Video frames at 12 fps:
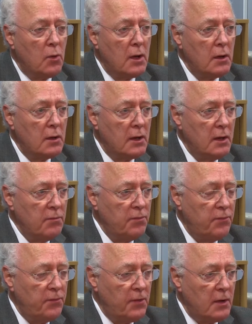Well,
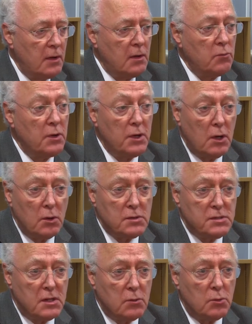if
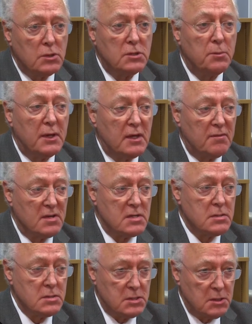ranolazine were to be given
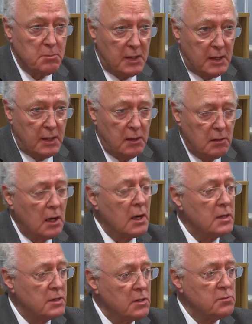to me,
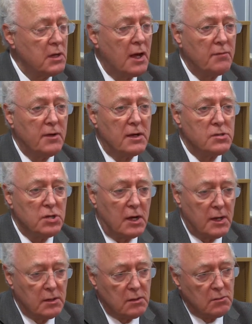I don't have
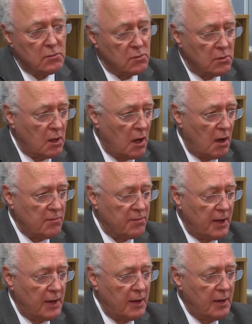angina or heart
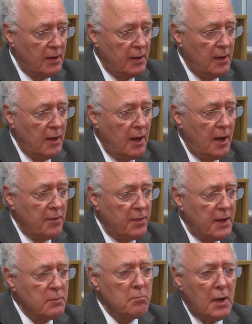failure,
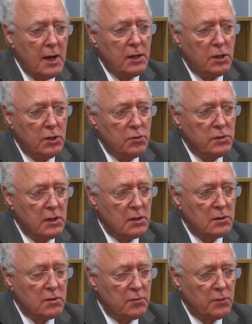then my QT
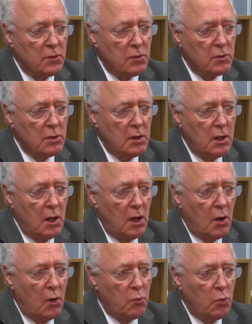interval
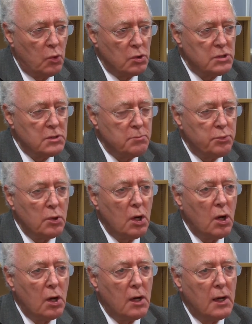would
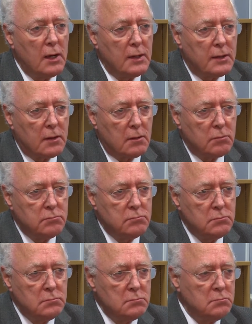prolong a little,
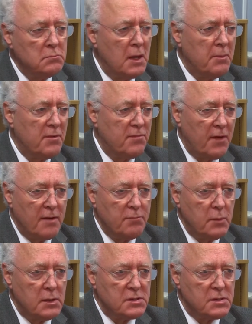maybe 5
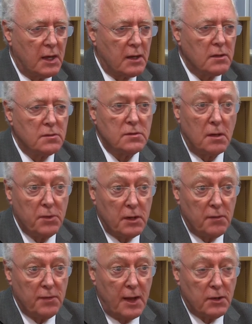milliseconds,
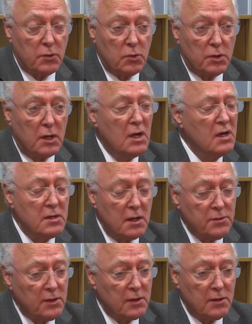something of that order.
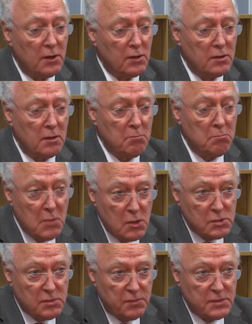Nothing that most